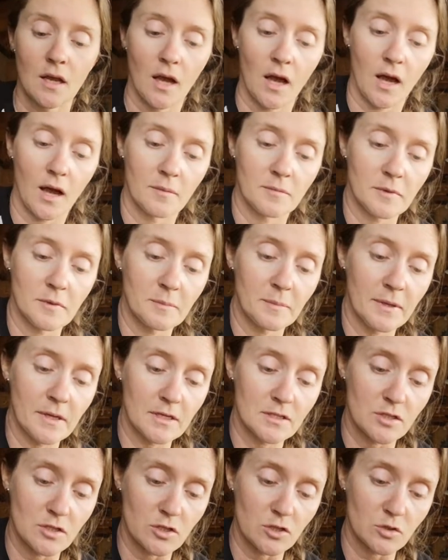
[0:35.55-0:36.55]
The
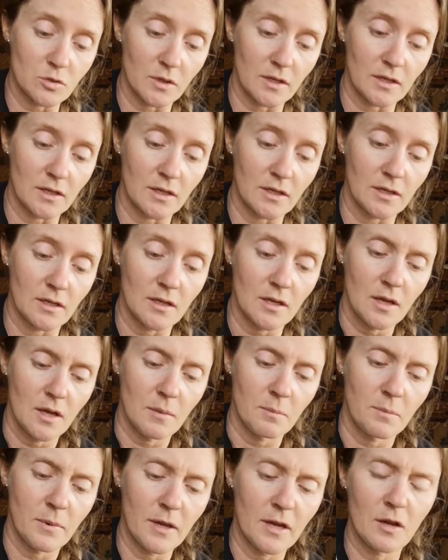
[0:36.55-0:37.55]
pigs enjoyed it,
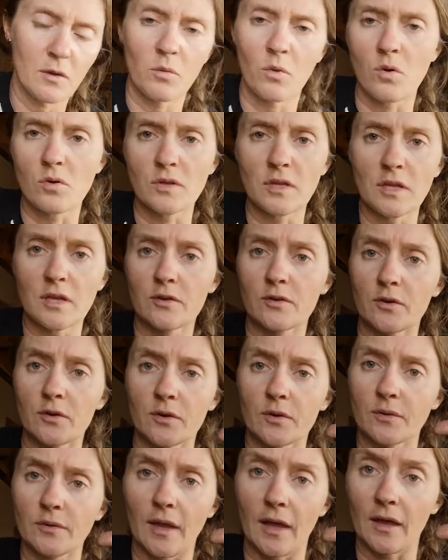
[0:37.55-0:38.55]
but it only
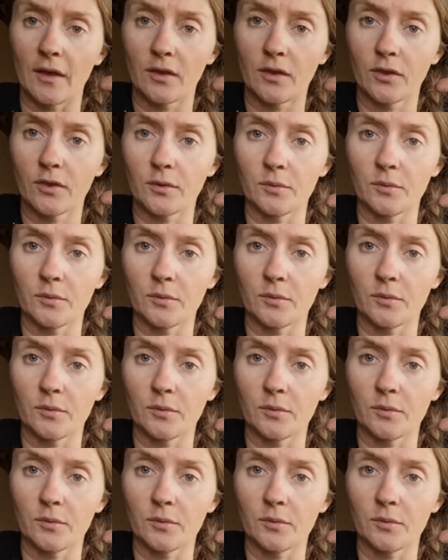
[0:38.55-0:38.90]
grew like